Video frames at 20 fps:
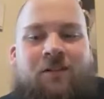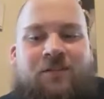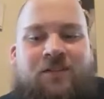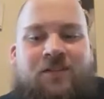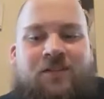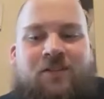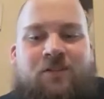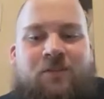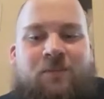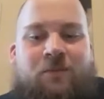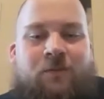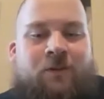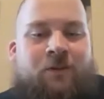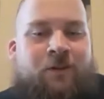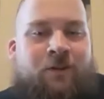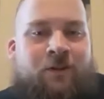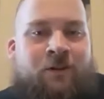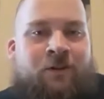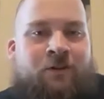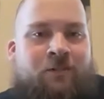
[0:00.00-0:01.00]
sudden you pull
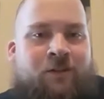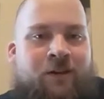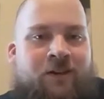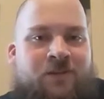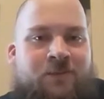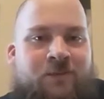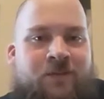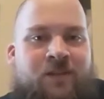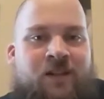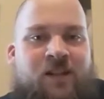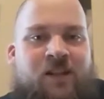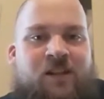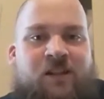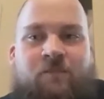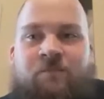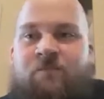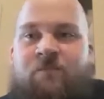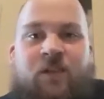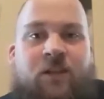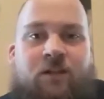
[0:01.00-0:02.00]
Underground Expedition.
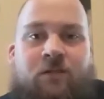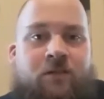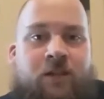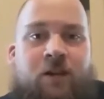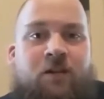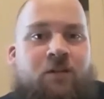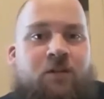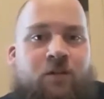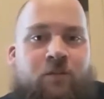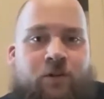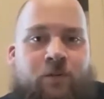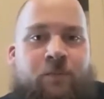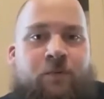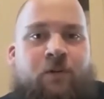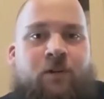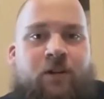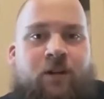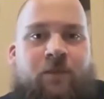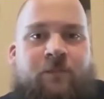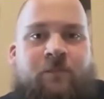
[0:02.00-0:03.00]
They don't know what you're
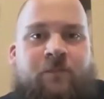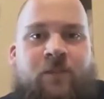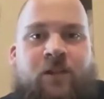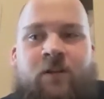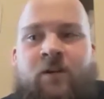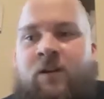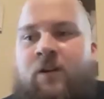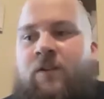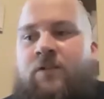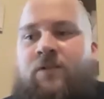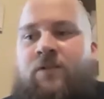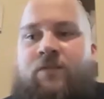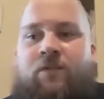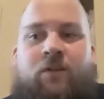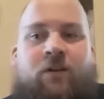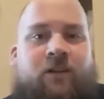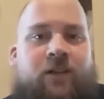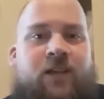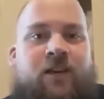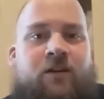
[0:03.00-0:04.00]
pulling. So for
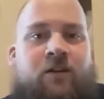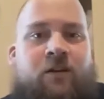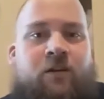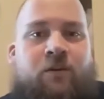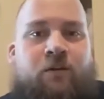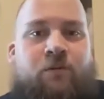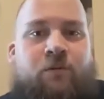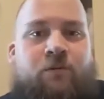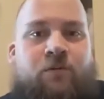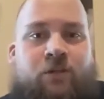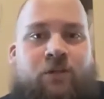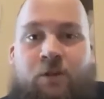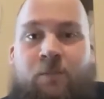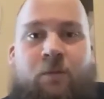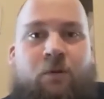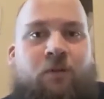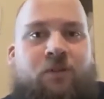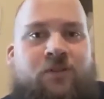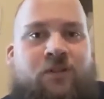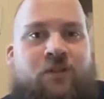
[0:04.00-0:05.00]
all they know, you
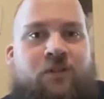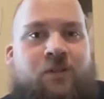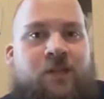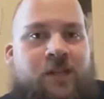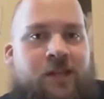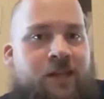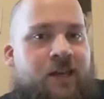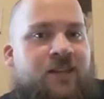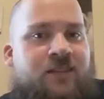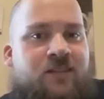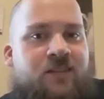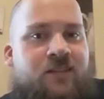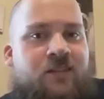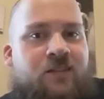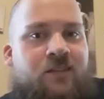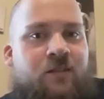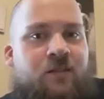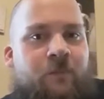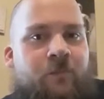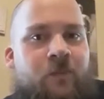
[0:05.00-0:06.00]
pulled 2
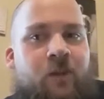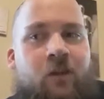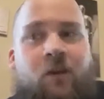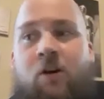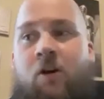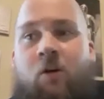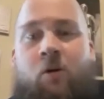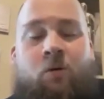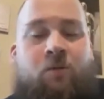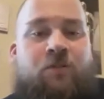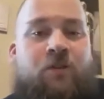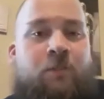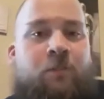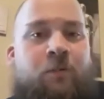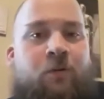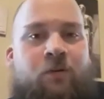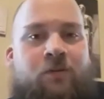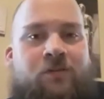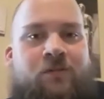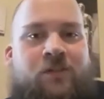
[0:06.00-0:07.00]
GXs, or you
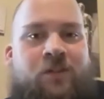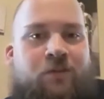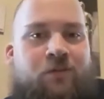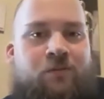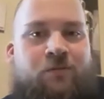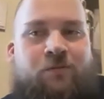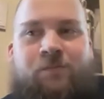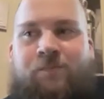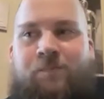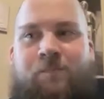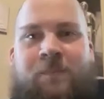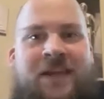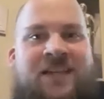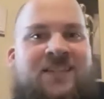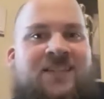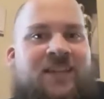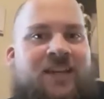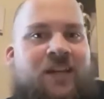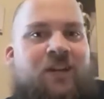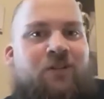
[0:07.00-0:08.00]
pulled 2
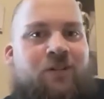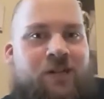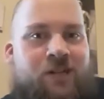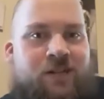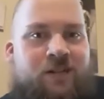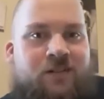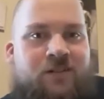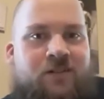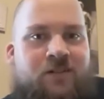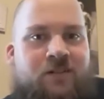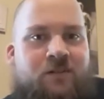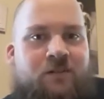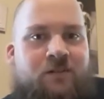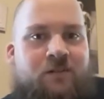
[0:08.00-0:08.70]
basic energies.